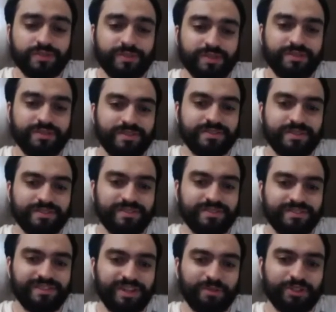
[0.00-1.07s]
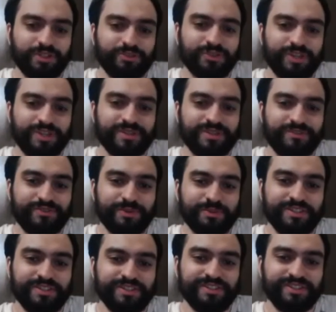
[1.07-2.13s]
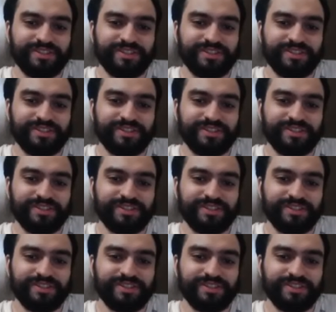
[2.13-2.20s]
this? I bet you guys are familiar.